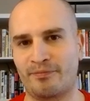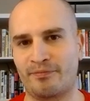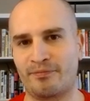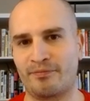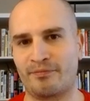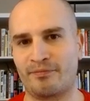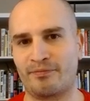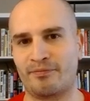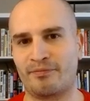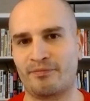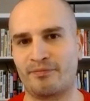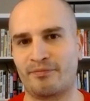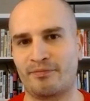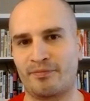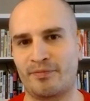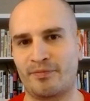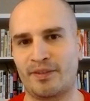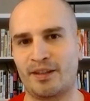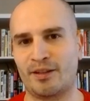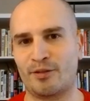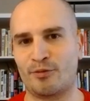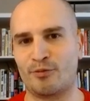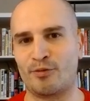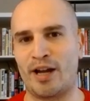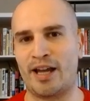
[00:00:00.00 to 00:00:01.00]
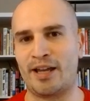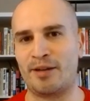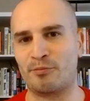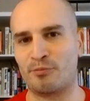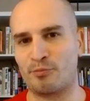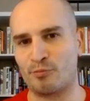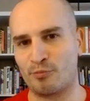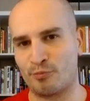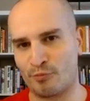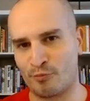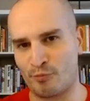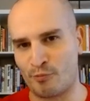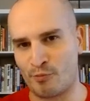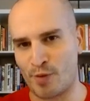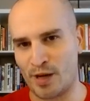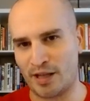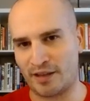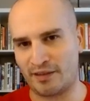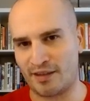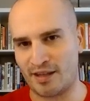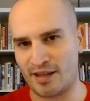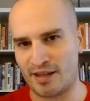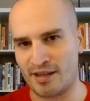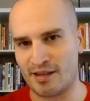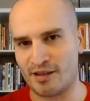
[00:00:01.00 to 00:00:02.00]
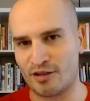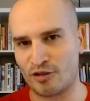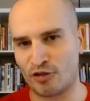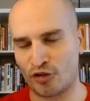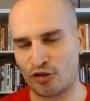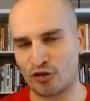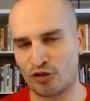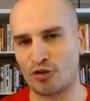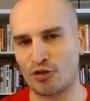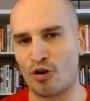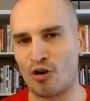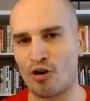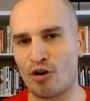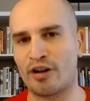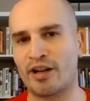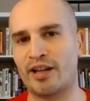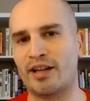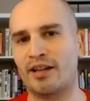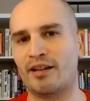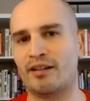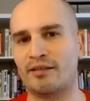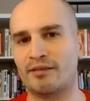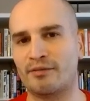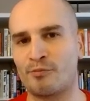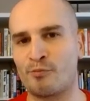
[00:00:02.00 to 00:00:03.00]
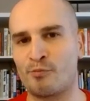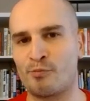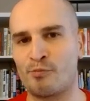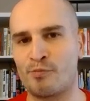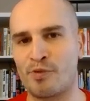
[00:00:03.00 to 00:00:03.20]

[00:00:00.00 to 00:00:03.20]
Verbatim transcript: Yes. Right but the story